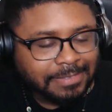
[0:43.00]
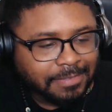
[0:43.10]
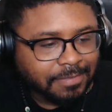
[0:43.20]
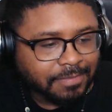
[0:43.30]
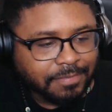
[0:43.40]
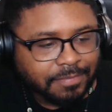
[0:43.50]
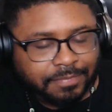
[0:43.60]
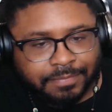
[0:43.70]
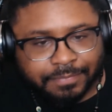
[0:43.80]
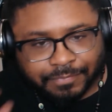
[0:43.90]
it.
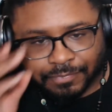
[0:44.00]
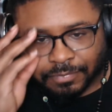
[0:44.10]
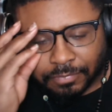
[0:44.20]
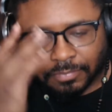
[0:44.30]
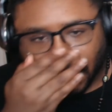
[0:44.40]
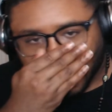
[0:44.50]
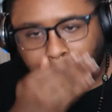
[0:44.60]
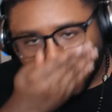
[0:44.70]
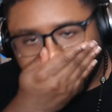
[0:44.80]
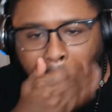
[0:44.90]
Field, which is so
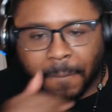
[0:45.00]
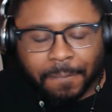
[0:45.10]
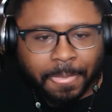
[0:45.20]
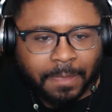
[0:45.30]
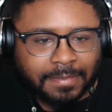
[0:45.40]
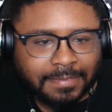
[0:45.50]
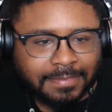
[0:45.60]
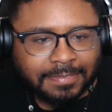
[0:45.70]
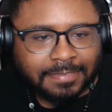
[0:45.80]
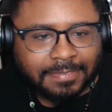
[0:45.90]
strong against Australia,
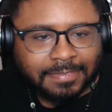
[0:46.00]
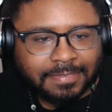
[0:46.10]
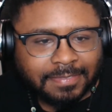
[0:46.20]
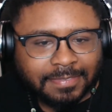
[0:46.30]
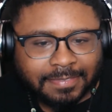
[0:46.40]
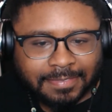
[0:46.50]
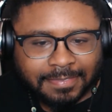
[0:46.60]
working well again.